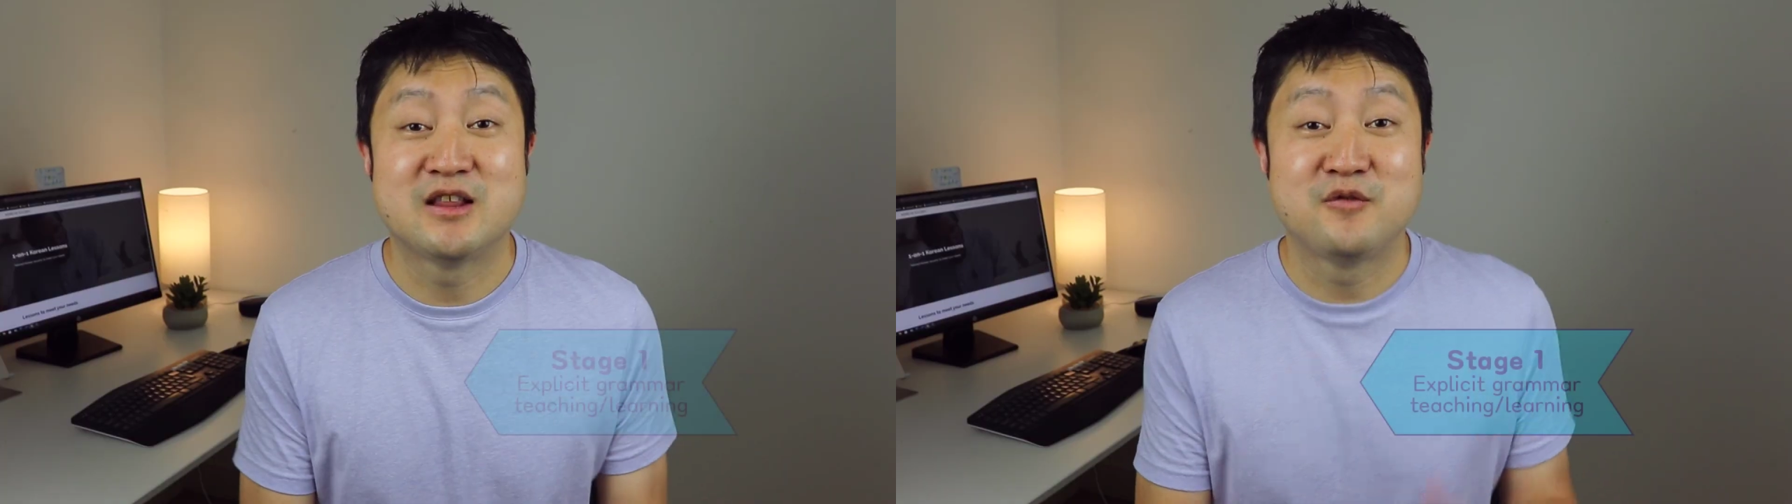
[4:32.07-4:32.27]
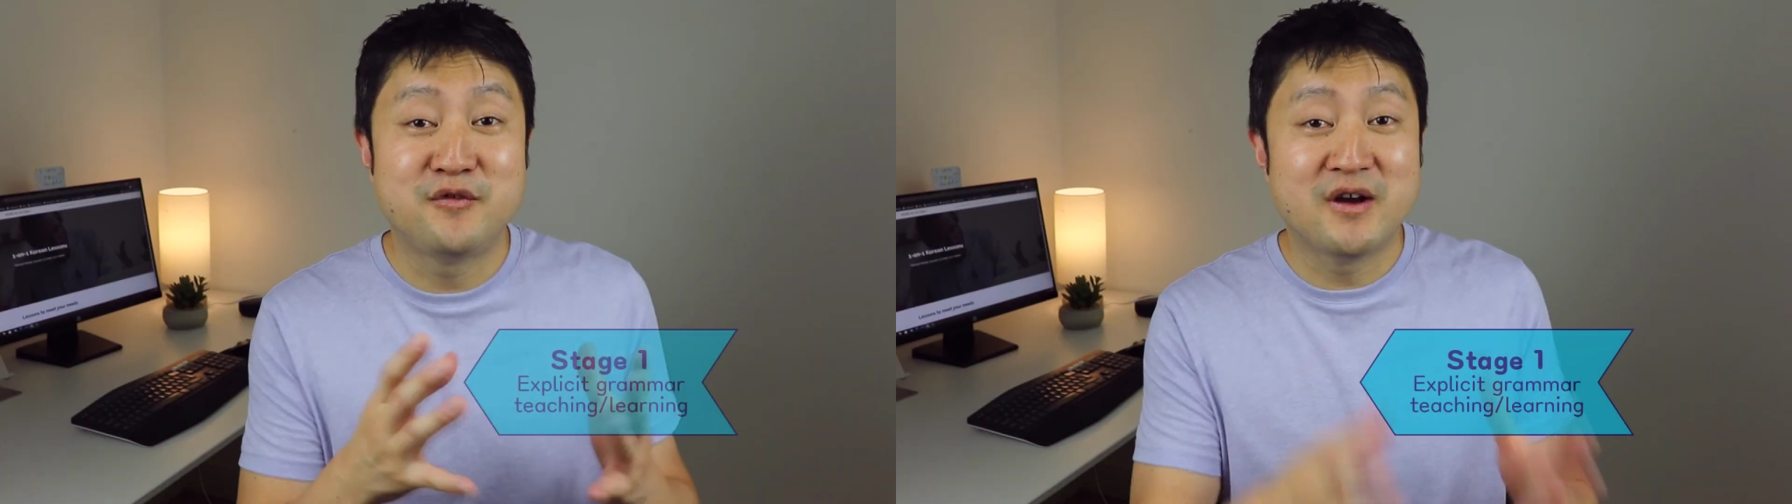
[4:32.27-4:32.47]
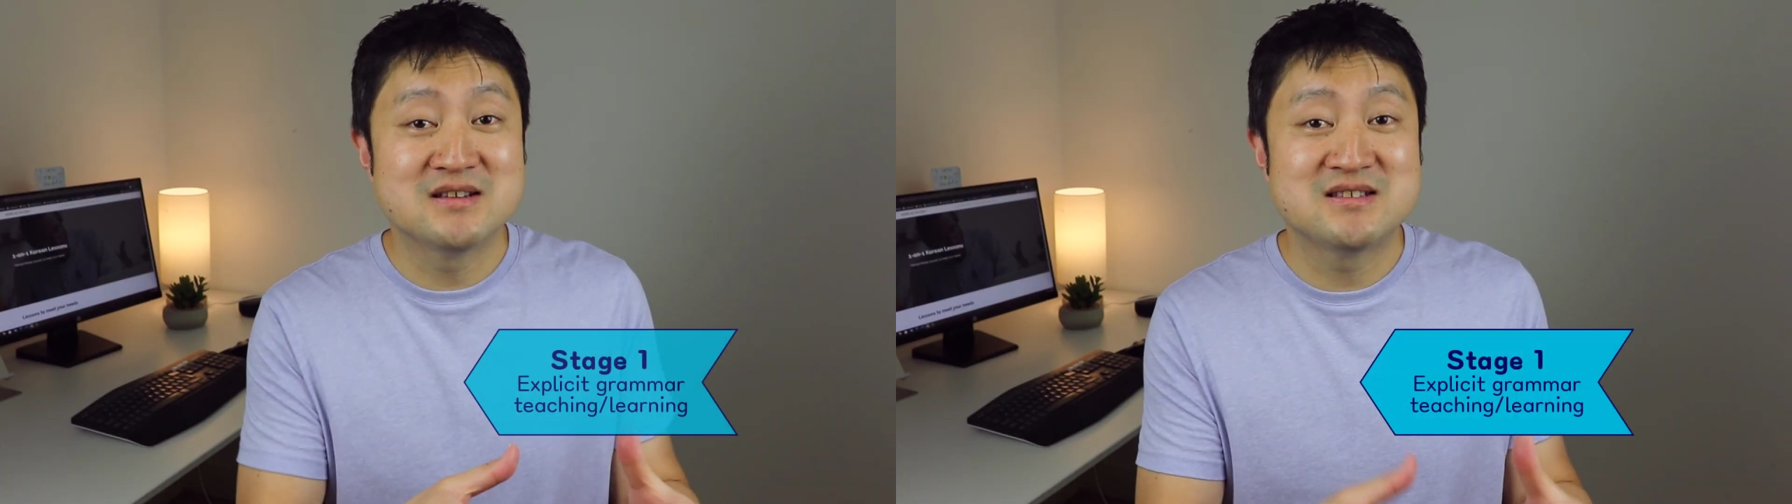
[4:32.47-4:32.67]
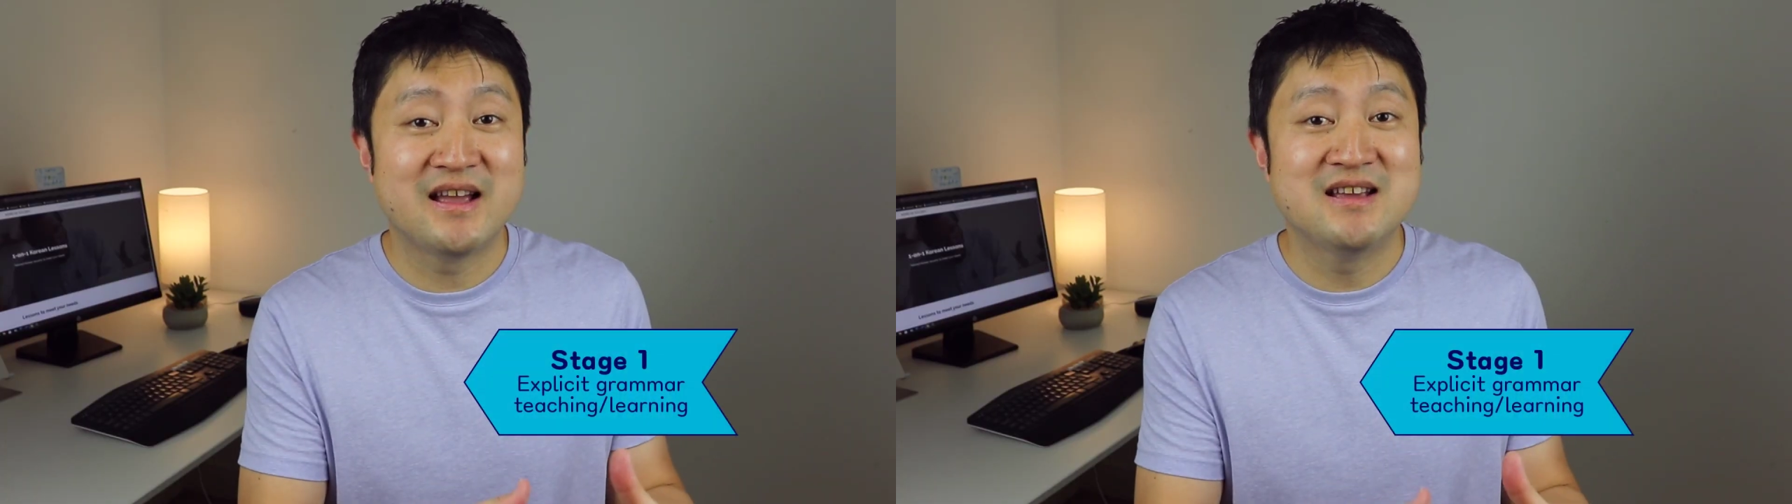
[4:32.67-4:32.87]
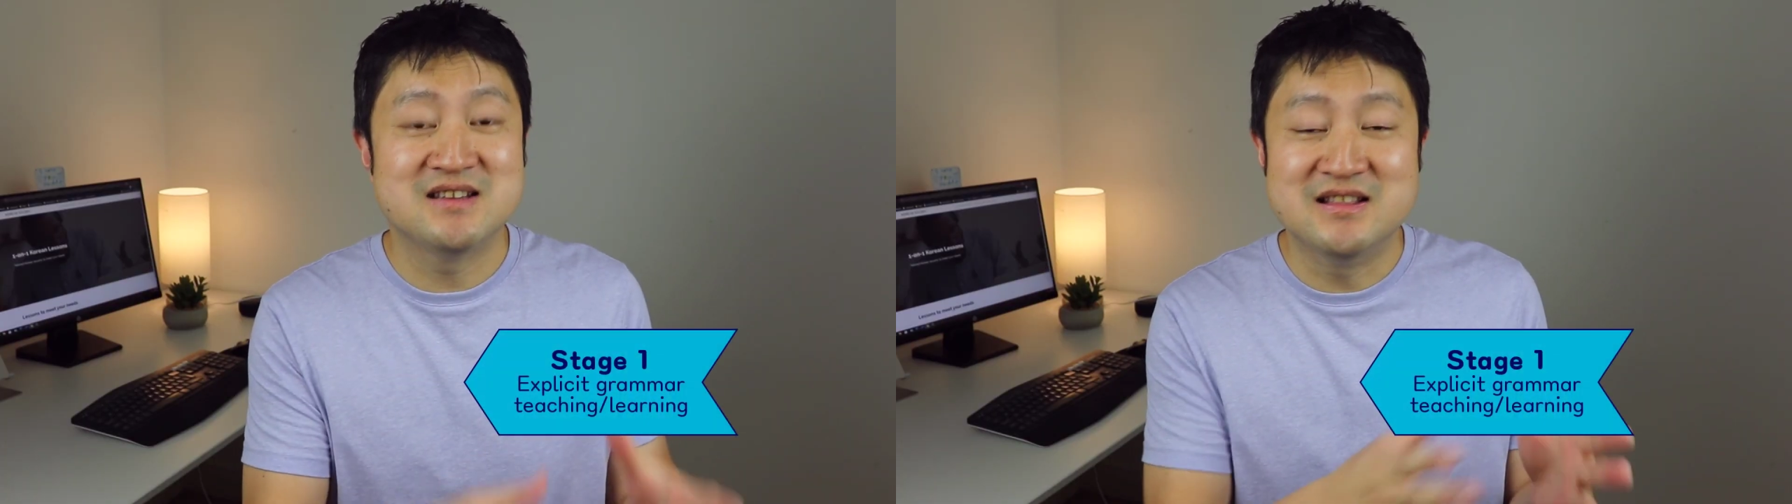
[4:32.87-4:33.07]
Now, the first
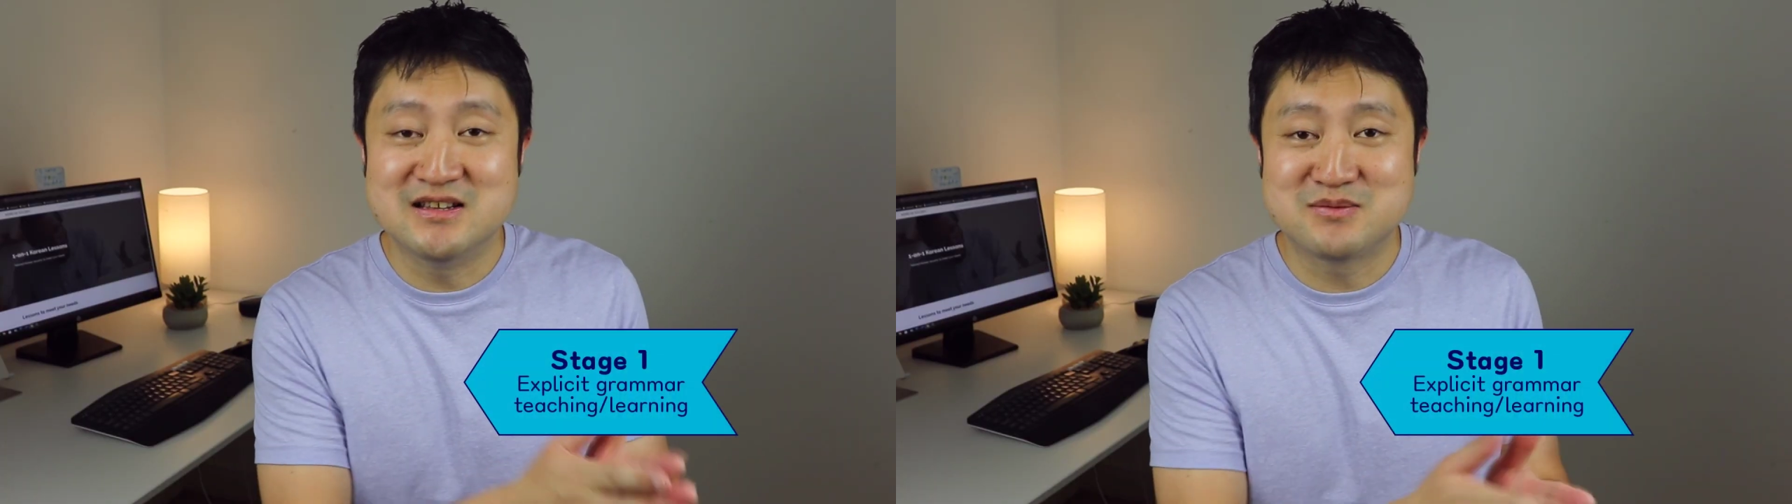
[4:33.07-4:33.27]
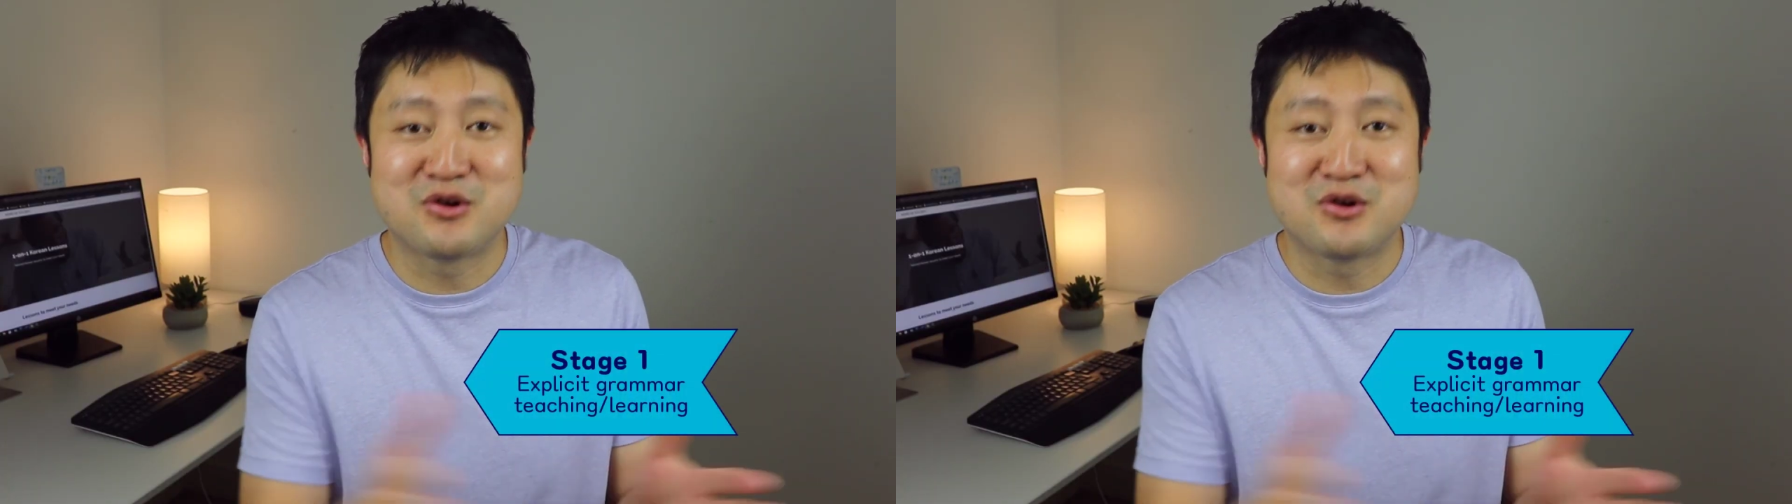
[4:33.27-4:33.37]
stage in this